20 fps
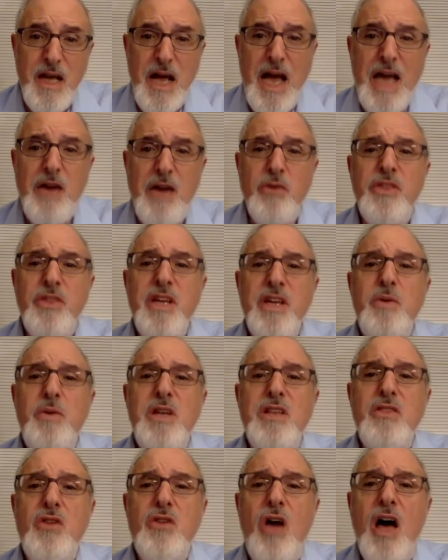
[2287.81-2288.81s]
I don't think we
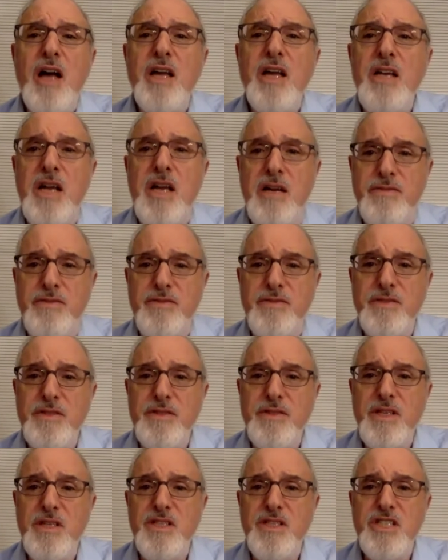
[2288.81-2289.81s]
talk enough,
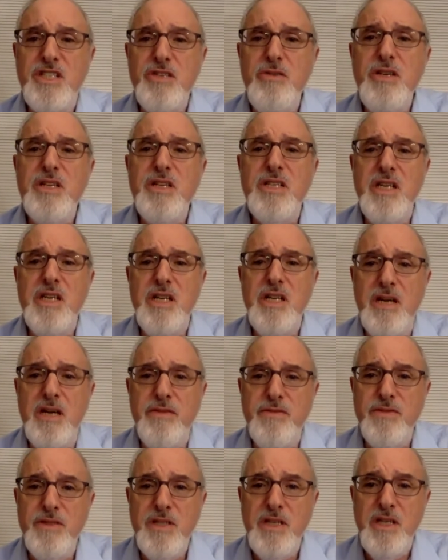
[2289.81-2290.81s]
seriously
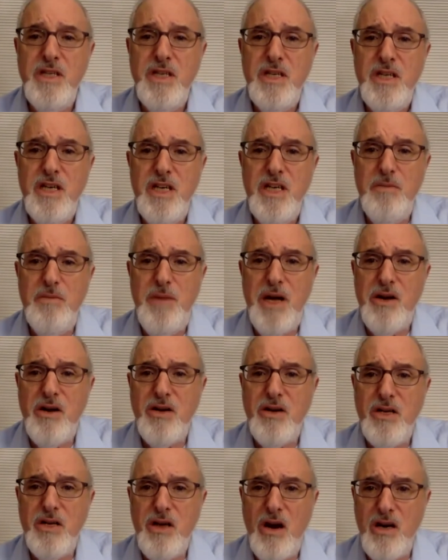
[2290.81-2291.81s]
enough, about
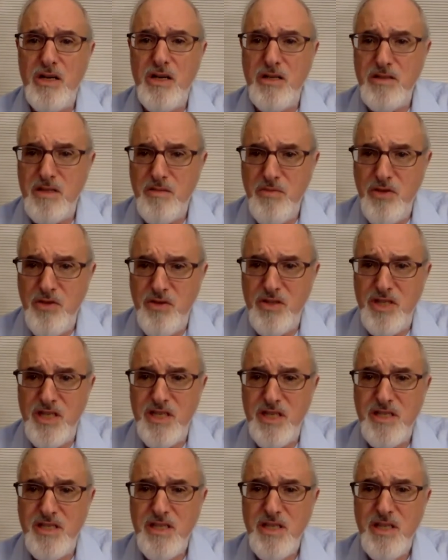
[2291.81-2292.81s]
our, our
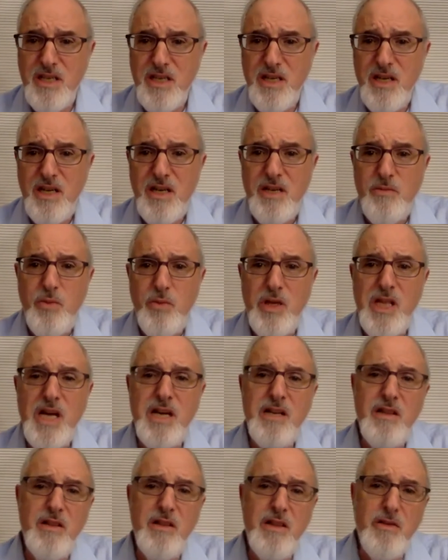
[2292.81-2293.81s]
communities. We let
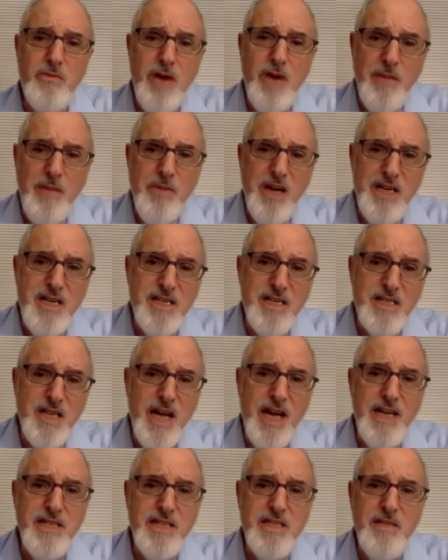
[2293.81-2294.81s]
it, the rabbi
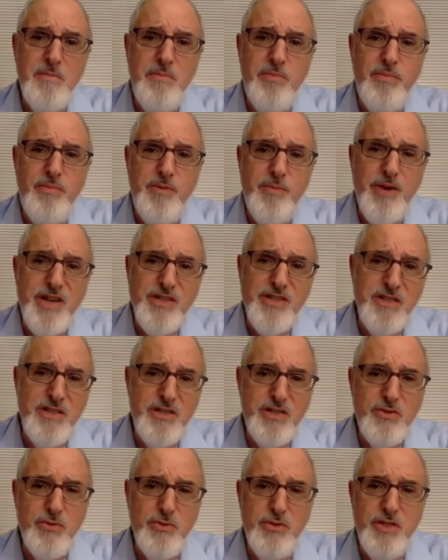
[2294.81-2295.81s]
decides, the president of the
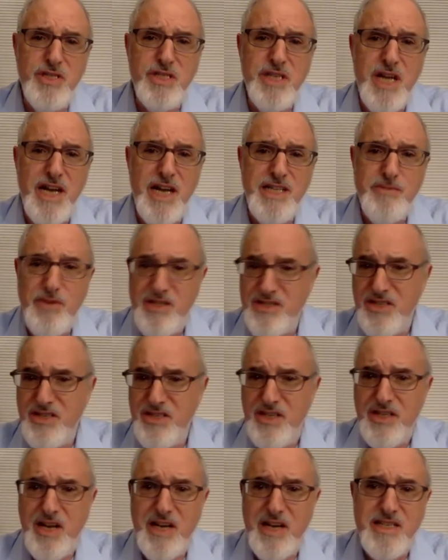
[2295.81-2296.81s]
shul decides,
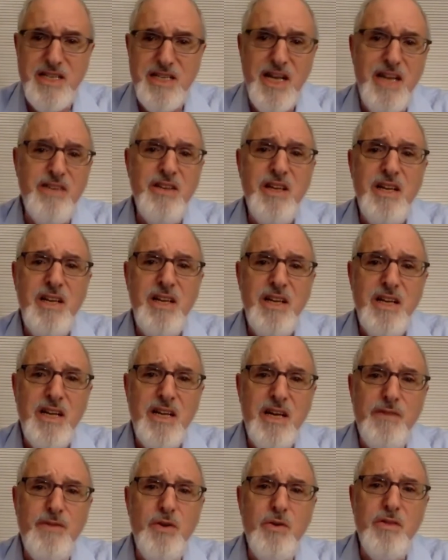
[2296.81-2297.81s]
president of the synagogue decides,
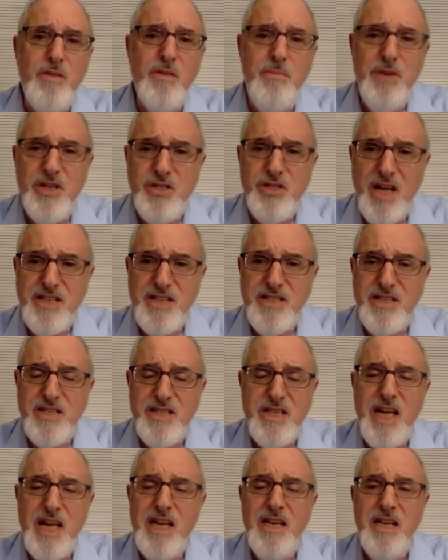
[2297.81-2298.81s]
a few of the big shots
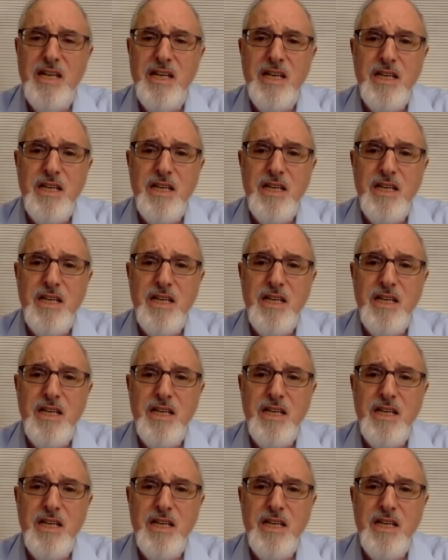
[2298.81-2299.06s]
decide.